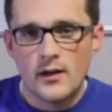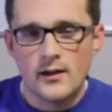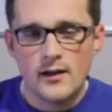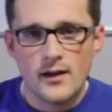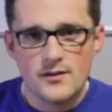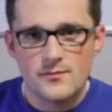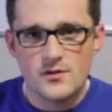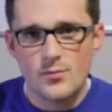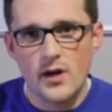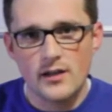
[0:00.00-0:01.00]
Hey guys,
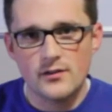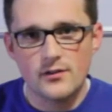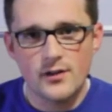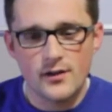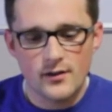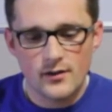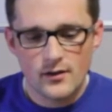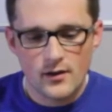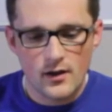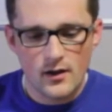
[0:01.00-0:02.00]
Mr. Practical here.
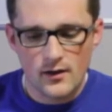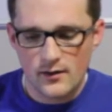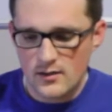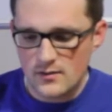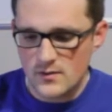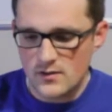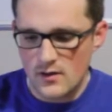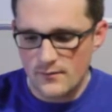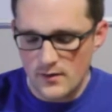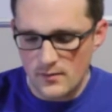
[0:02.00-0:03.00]
I got some
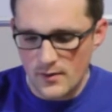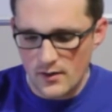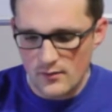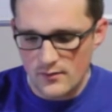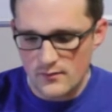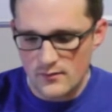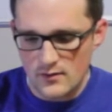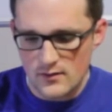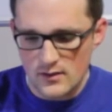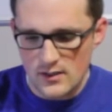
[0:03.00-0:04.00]
stuff in the mail
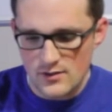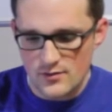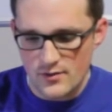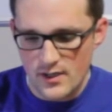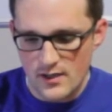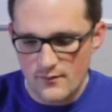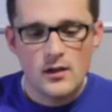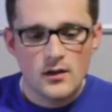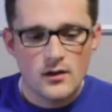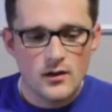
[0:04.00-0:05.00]
yesterday,
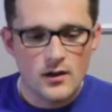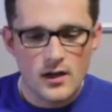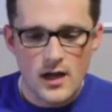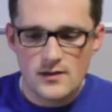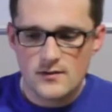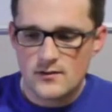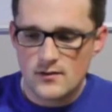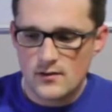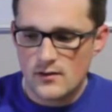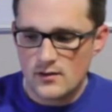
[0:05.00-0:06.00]
and it has
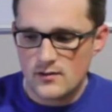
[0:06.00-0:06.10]
to.